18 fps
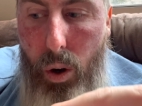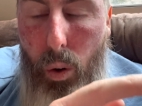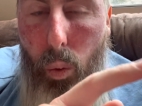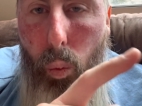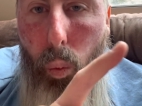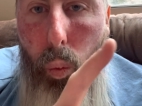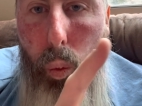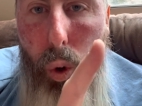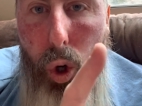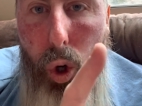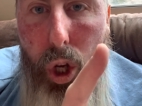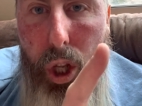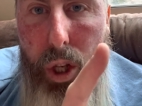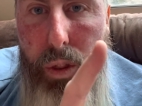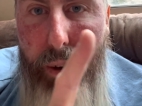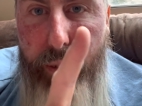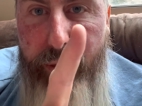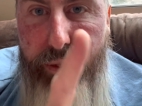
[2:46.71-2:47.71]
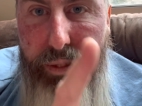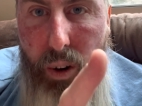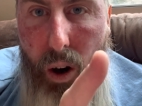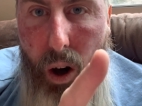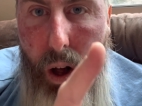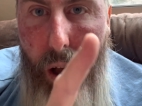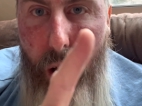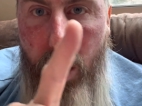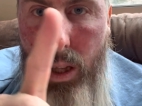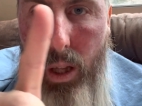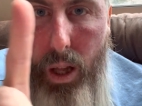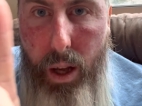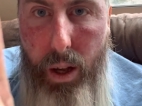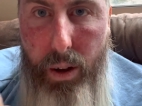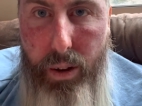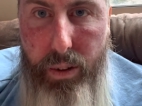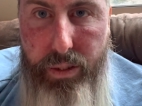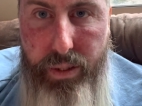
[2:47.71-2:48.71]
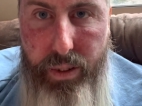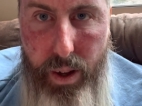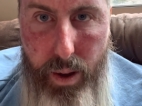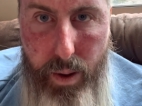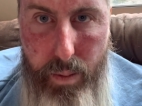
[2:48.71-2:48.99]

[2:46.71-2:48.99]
would the fall of